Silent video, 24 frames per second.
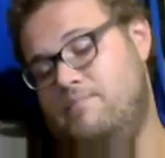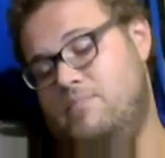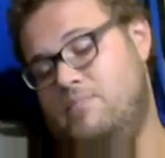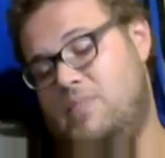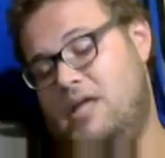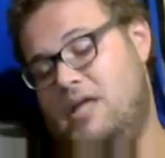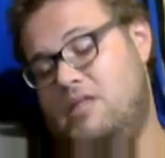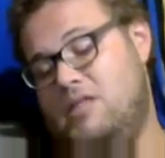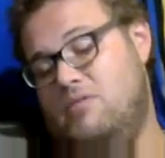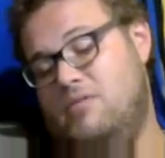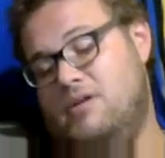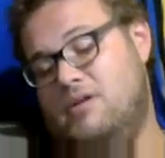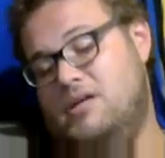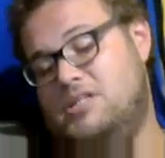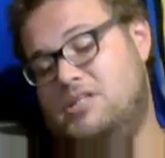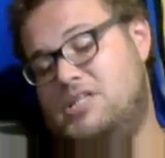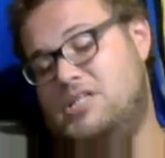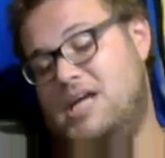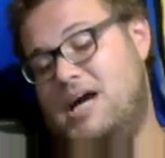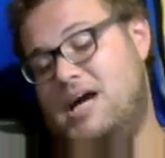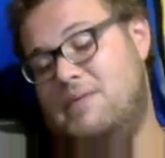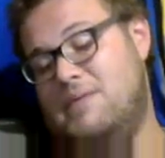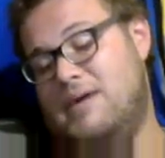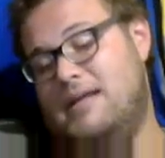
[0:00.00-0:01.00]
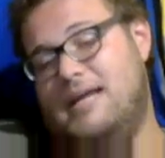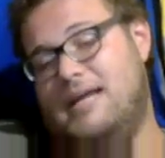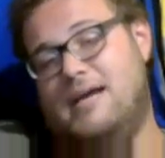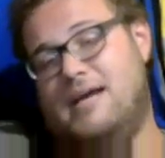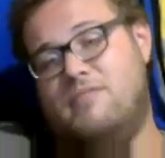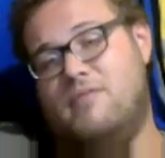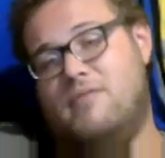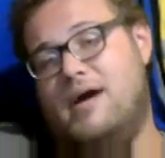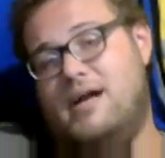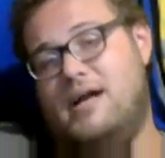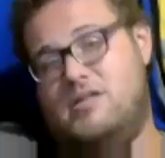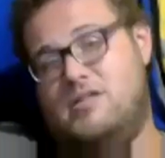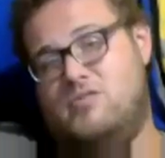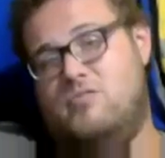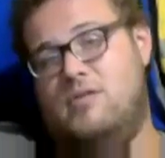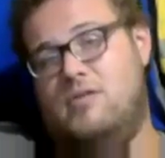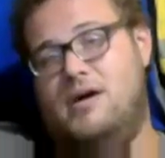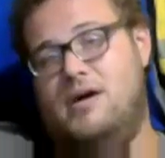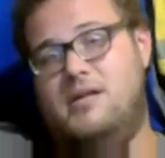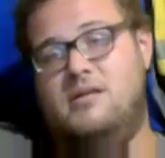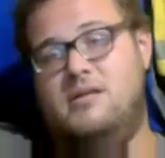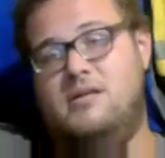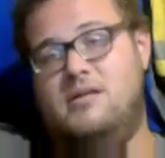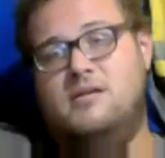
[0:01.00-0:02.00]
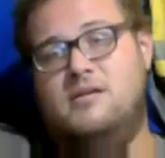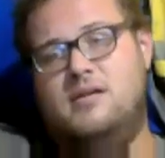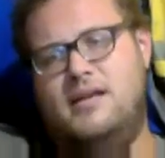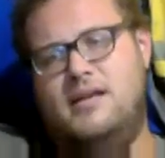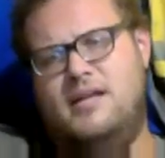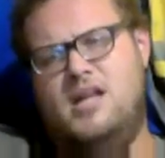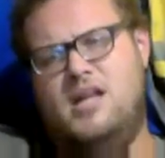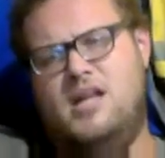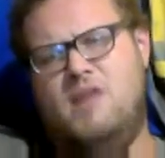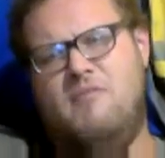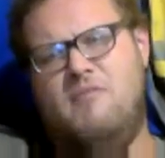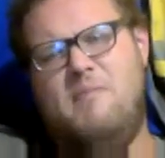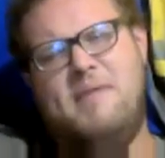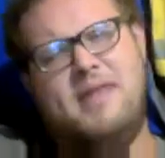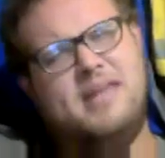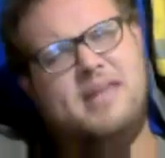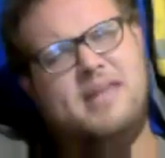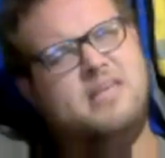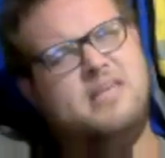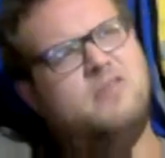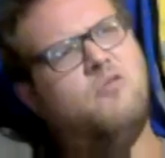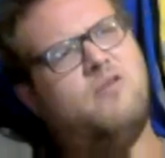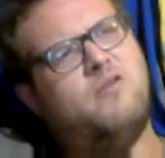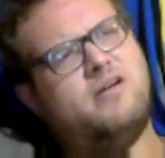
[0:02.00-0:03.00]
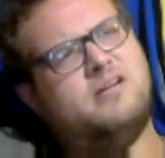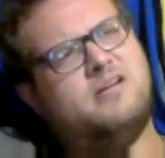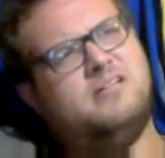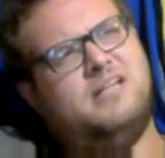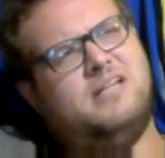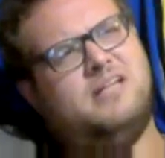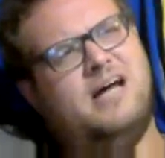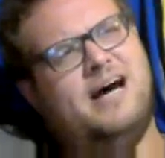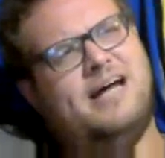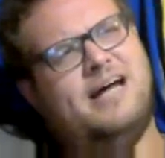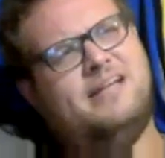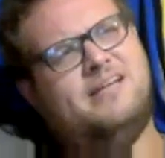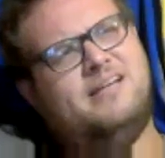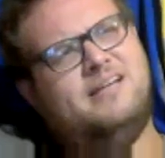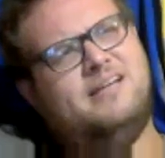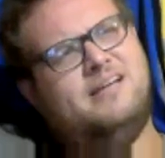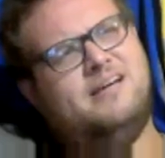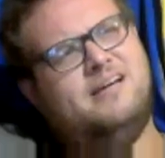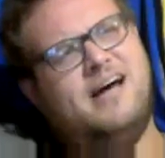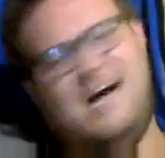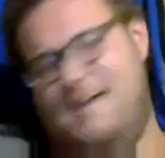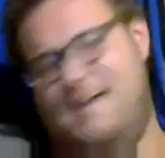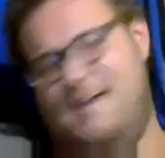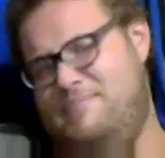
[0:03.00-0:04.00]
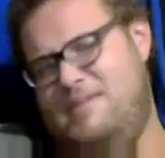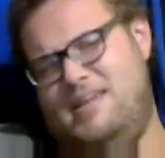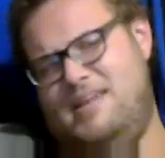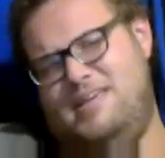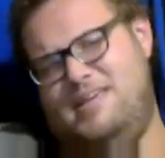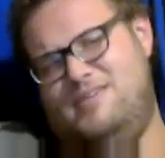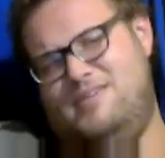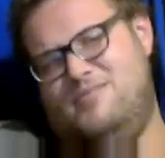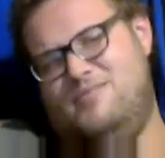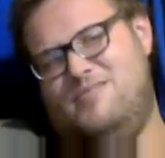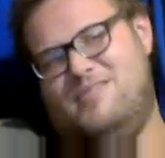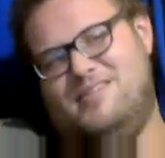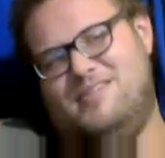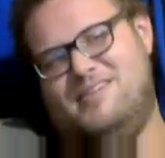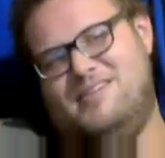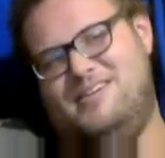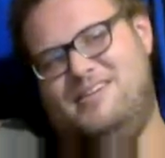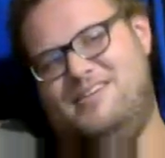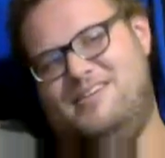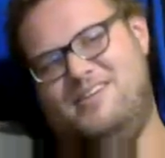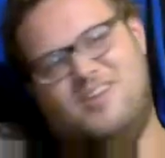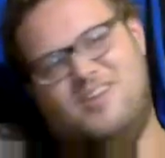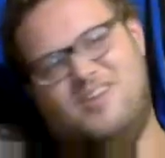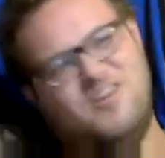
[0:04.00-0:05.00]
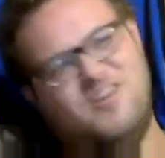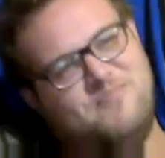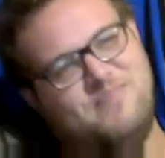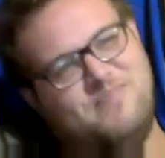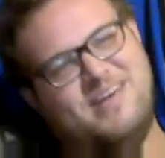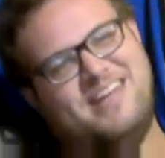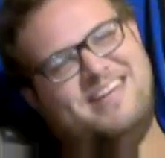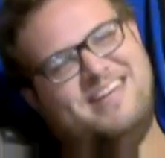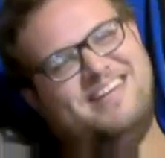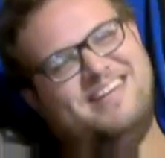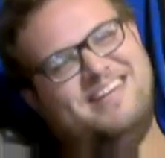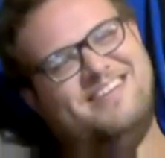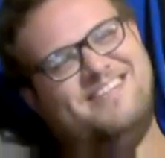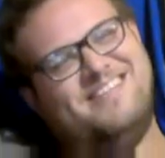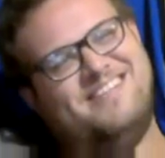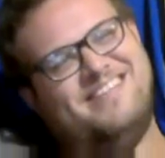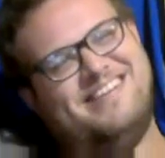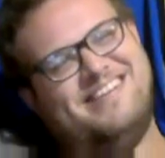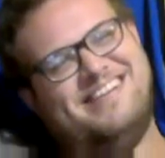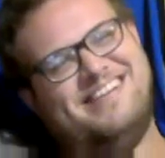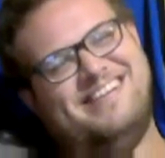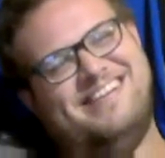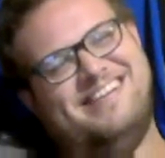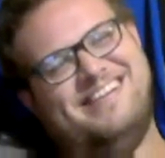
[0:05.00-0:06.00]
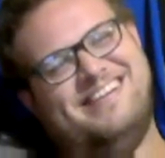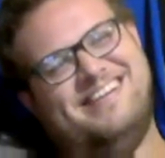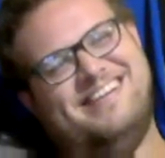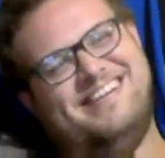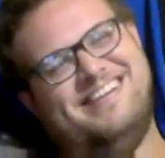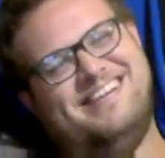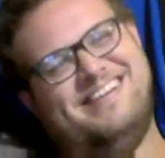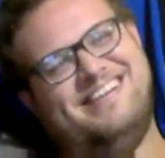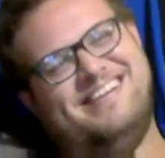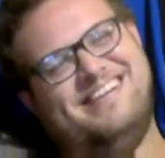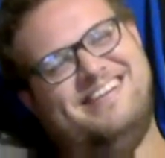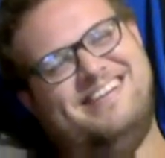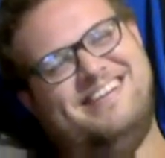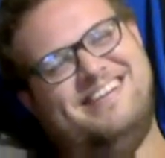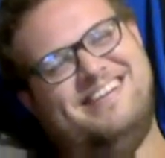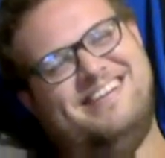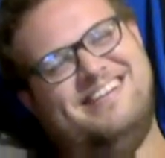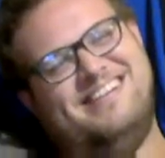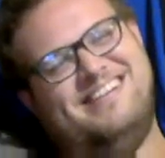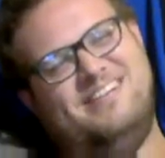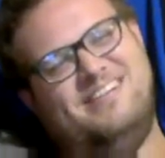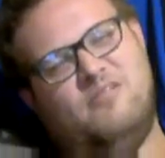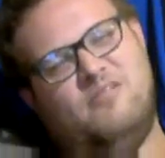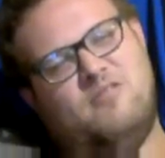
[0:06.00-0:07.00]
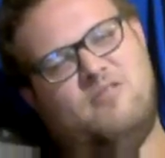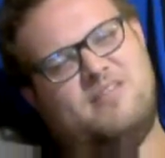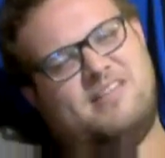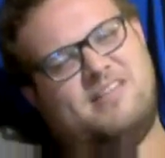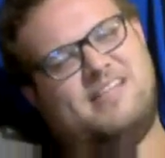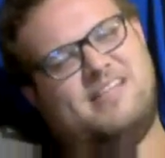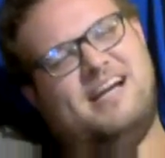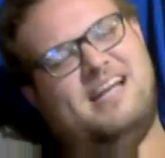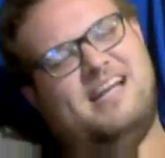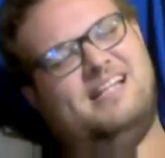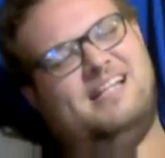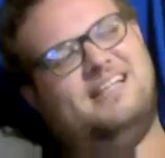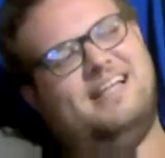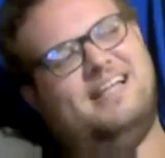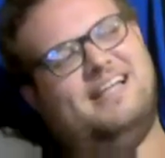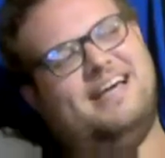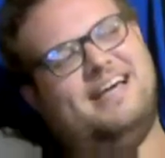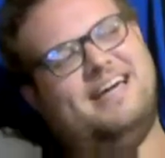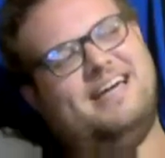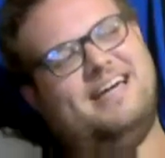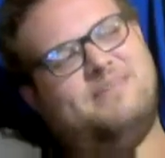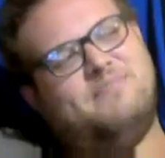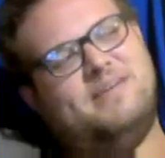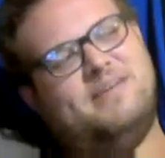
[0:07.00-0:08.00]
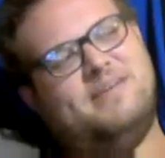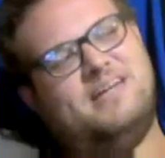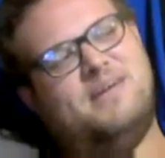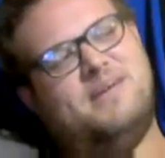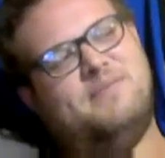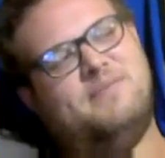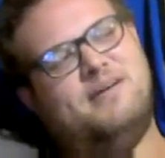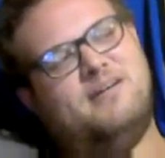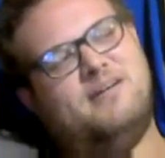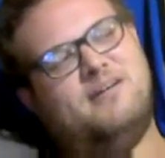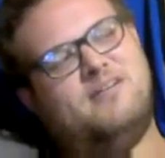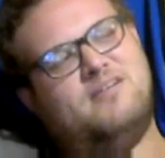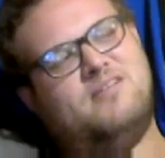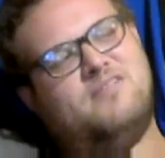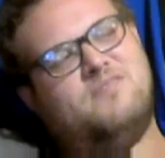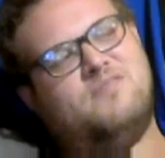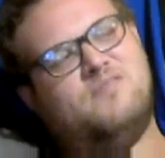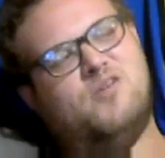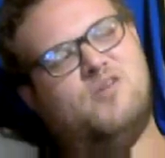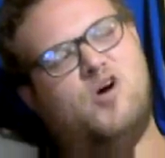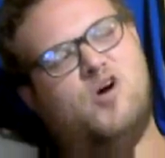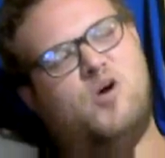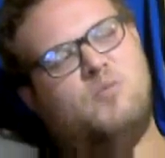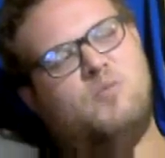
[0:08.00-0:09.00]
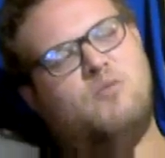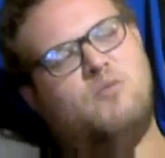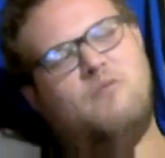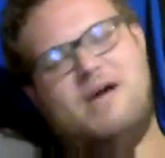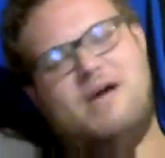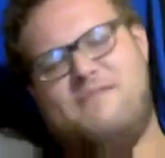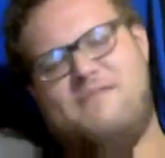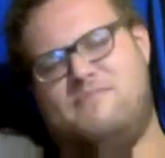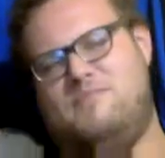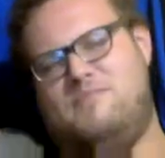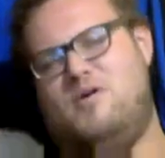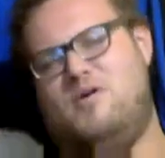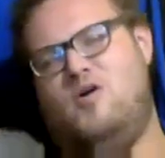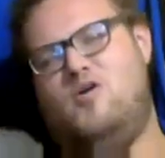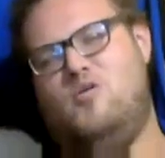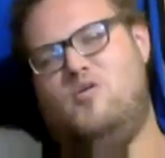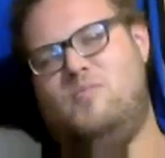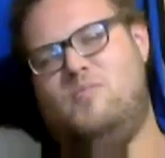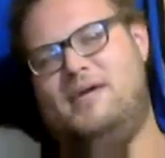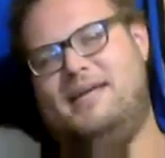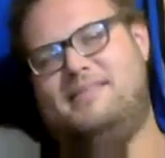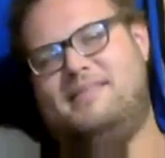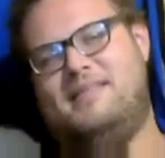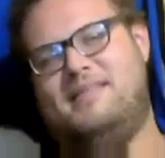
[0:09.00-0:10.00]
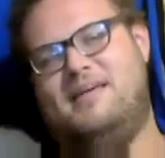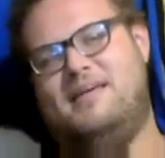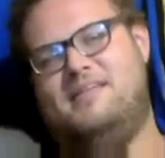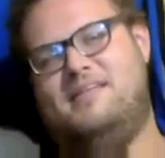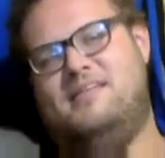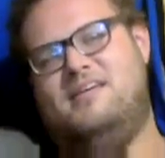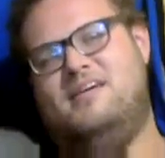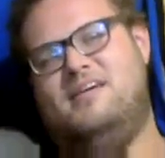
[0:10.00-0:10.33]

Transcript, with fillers: they do a good job. I like Riot Squad. And you know, we've been in York a lot. I've been in York. You've been in York. Yeah. York's kind of like becoming our home away from home. Uh,